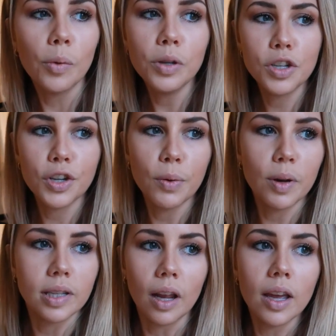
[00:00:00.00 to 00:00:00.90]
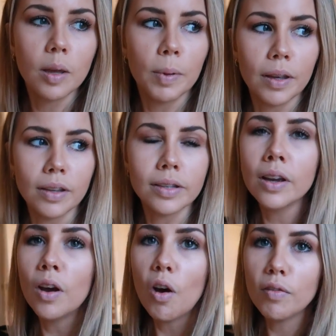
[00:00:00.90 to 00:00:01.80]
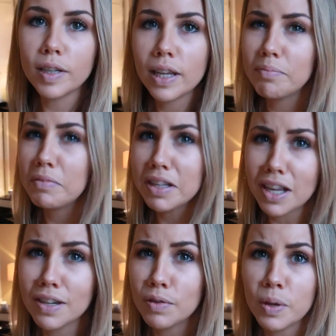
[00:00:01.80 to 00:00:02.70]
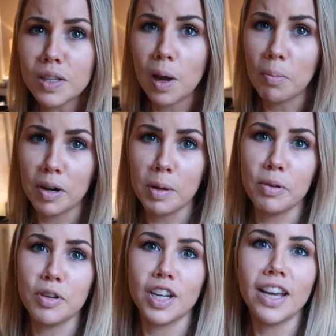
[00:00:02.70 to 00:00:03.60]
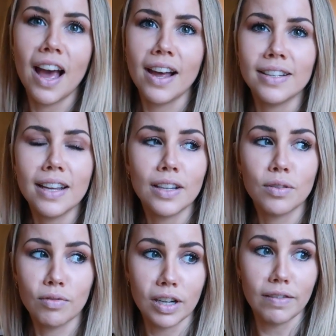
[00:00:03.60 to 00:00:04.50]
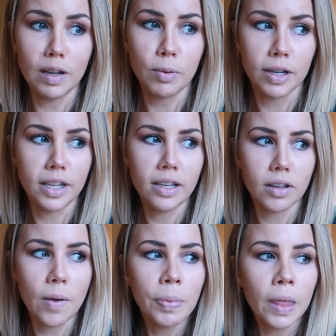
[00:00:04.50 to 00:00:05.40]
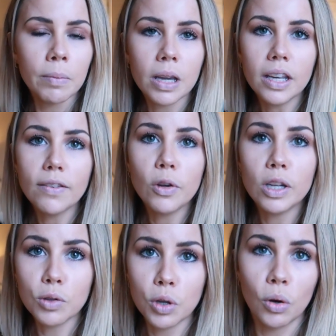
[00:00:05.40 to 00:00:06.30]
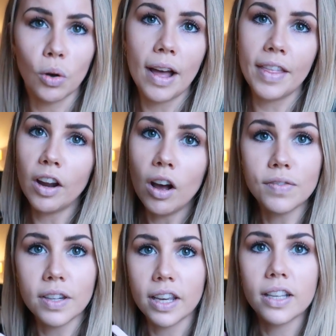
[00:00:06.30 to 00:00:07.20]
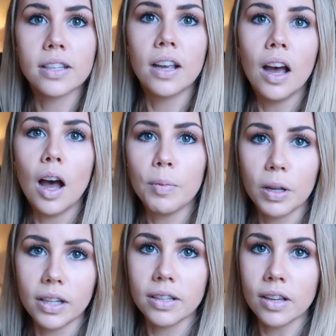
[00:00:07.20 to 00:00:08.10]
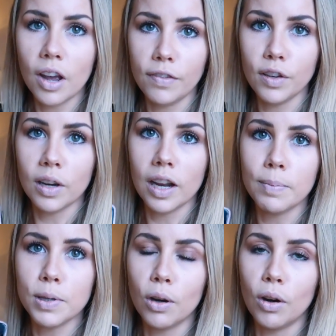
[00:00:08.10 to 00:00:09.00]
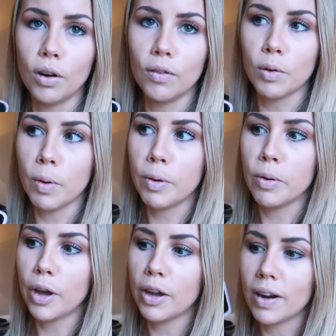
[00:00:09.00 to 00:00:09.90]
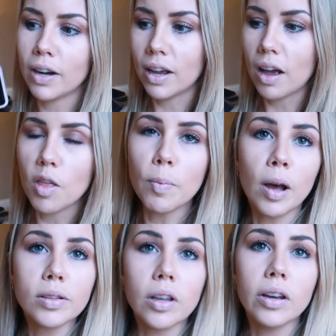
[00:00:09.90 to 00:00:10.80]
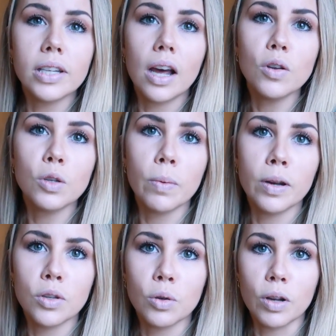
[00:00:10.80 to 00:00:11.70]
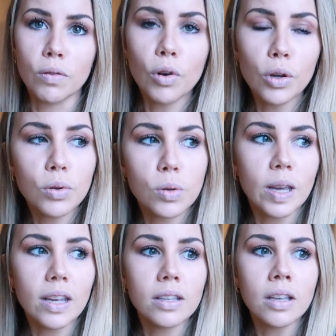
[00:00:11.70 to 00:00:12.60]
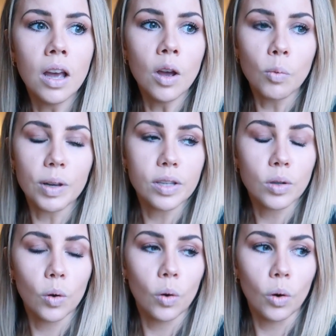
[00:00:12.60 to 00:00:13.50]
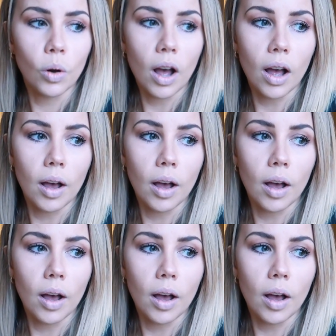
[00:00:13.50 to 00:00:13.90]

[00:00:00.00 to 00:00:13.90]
I want to show you what it's like because obviously executive suites are pretty bougie and it's really, really pretty. So I'm going to give you a little tour and then after this I'm going to insert a few clips of when we were going around like other parts of the hotel. So we went and saw one of the royal suites, we saw